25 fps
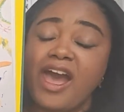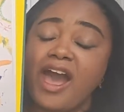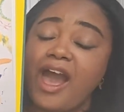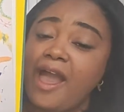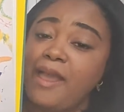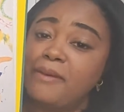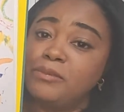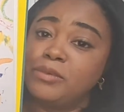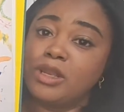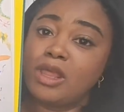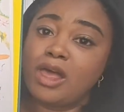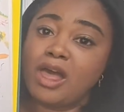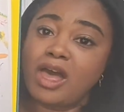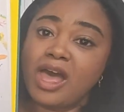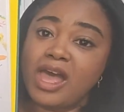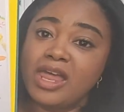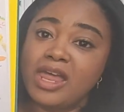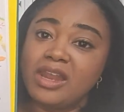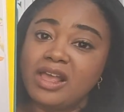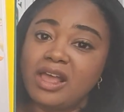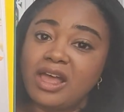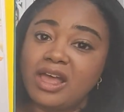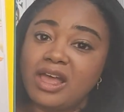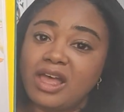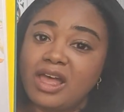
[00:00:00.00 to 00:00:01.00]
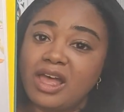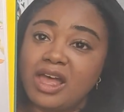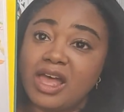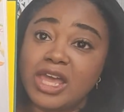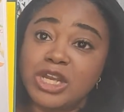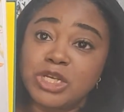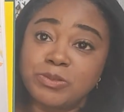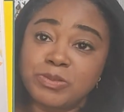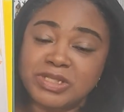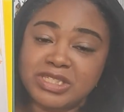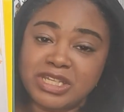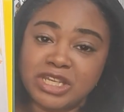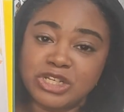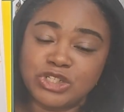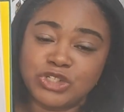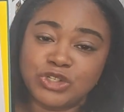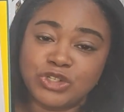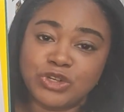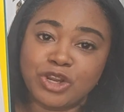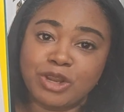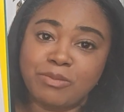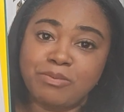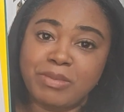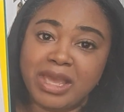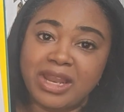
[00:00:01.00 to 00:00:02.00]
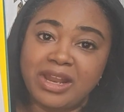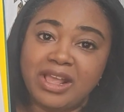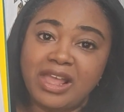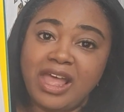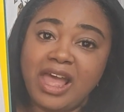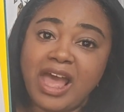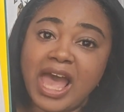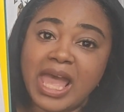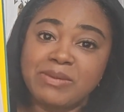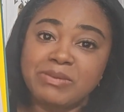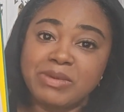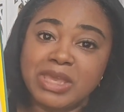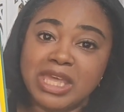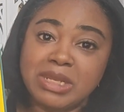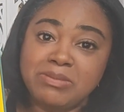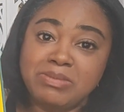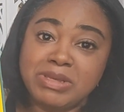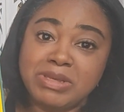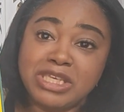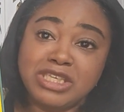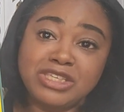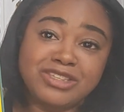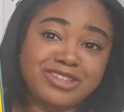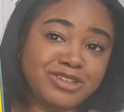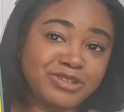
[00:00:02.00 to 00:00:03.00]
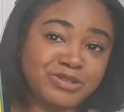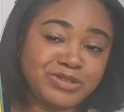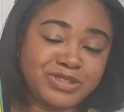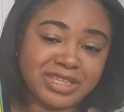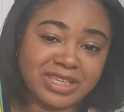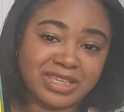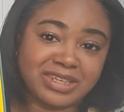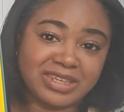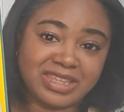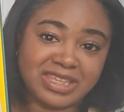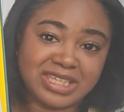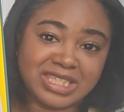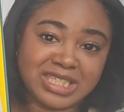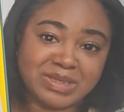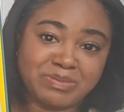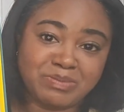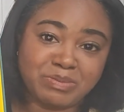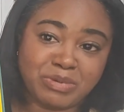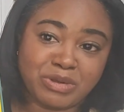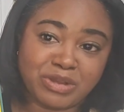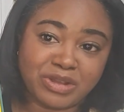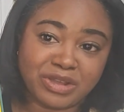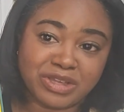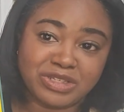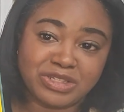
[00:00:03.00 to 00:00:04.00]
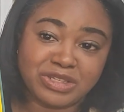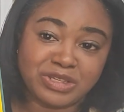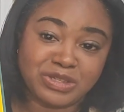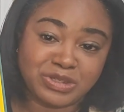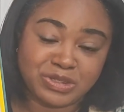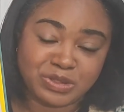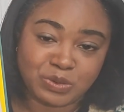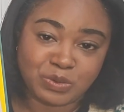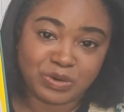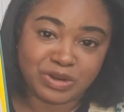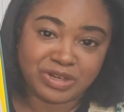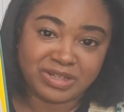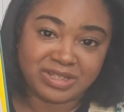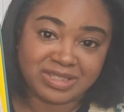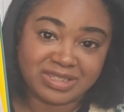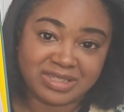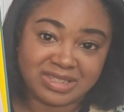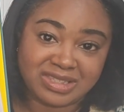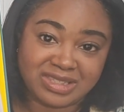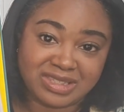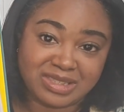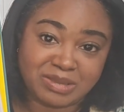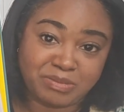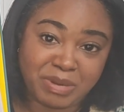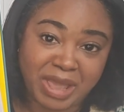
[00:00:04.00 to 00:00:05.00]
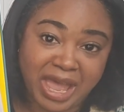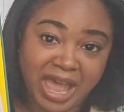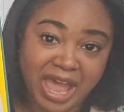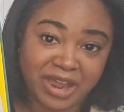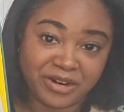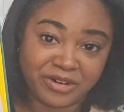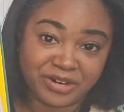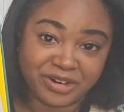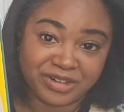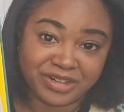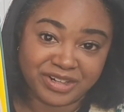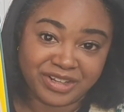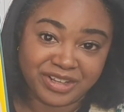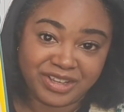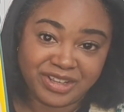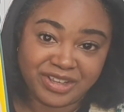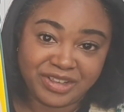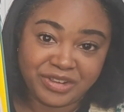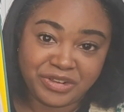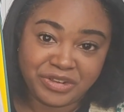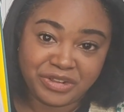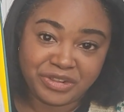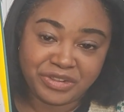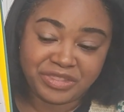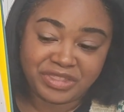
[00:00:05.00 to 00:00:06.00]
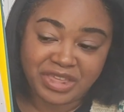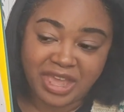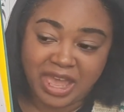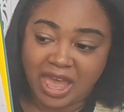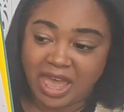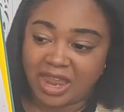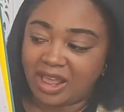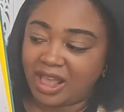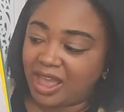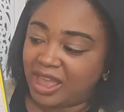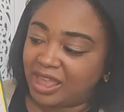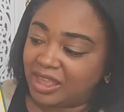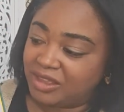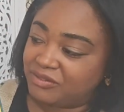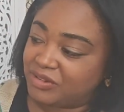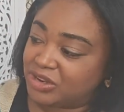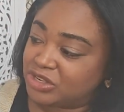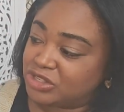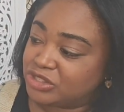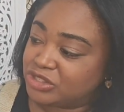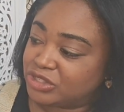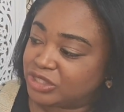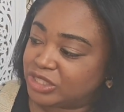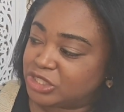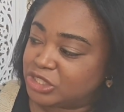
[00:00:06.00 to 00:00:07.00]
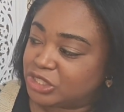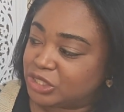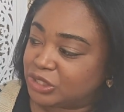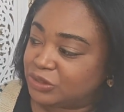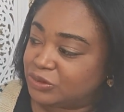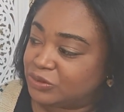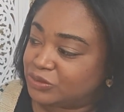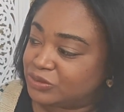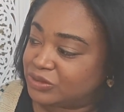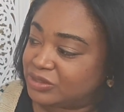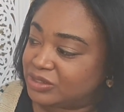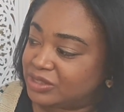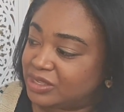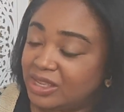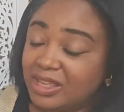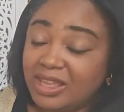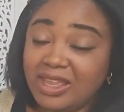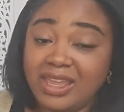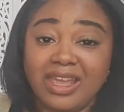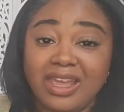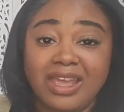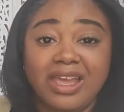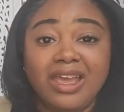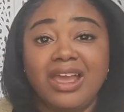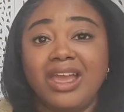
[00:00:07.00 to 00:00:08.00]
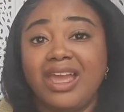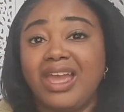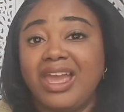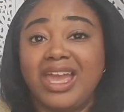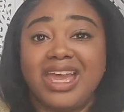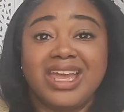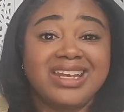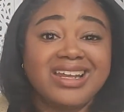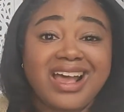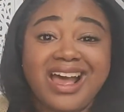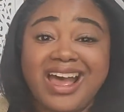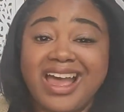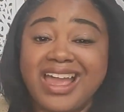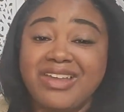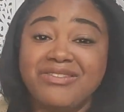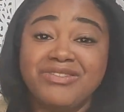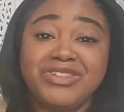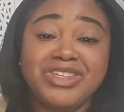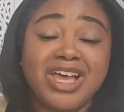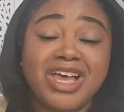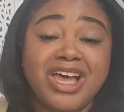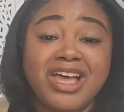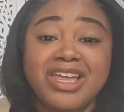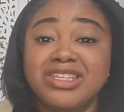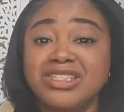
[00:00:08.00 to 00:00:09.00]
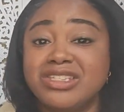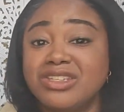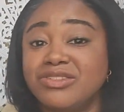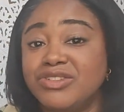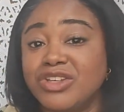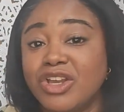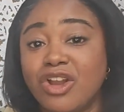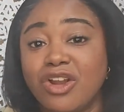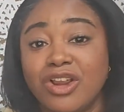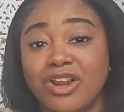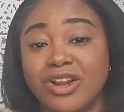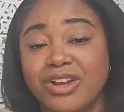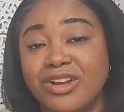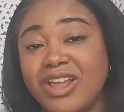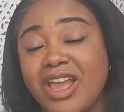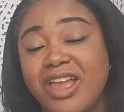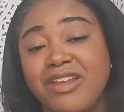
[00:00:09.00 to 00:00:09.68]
I'm not 100% sure, but I'm going to be using this book to source the pattern that I eventually choose. And I have tons of yarn.